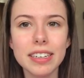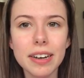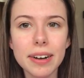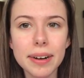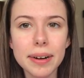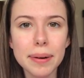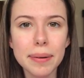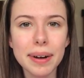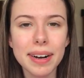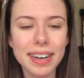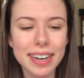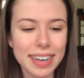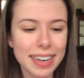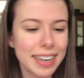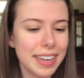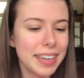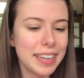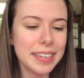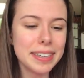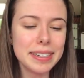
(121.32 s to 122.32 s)
no,
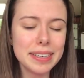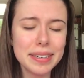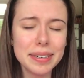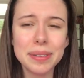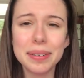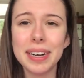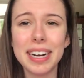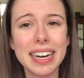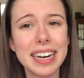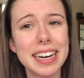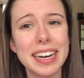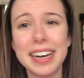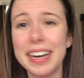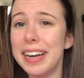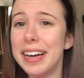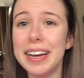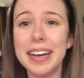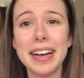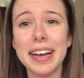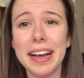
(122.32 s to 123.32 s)
no,
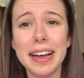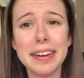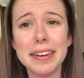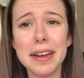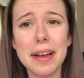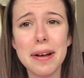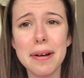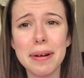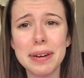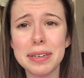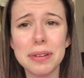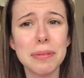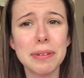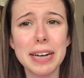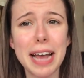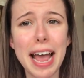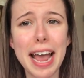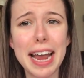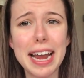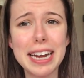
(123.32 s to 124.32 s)
no, I don't
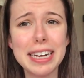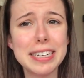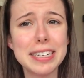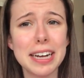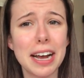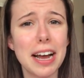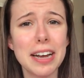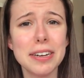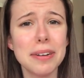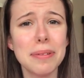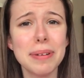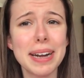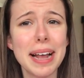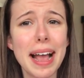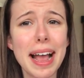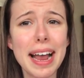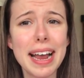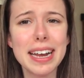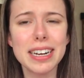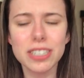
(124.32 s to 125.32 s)
want to age, I don't want to
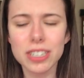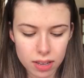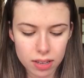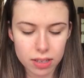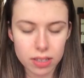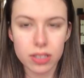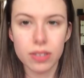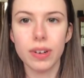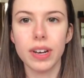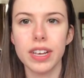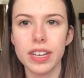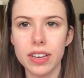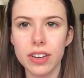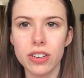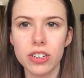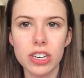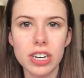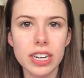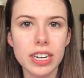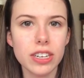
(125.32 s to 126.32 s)
age. So I
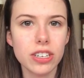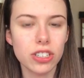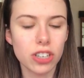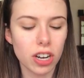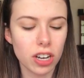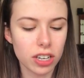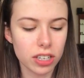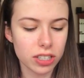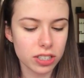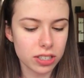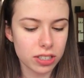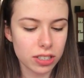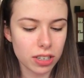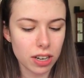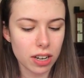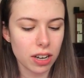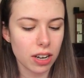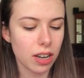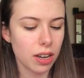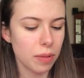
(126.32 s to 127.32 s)
usually just
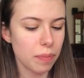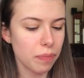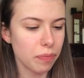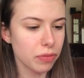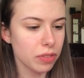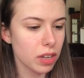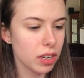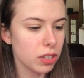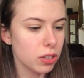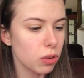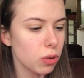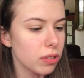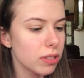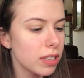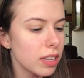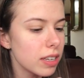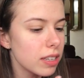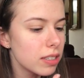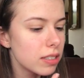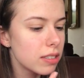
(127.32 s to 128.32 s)
um, dot
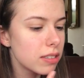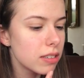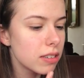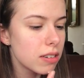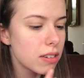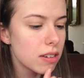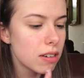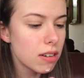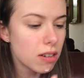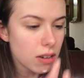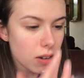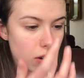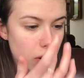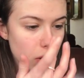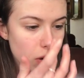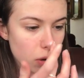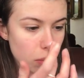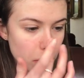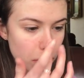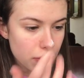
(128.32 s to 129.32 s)
this
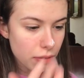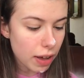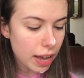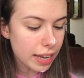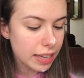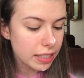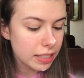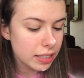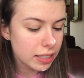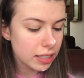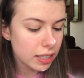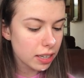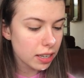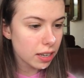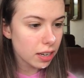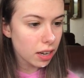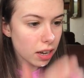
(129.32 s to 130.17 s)
on my face,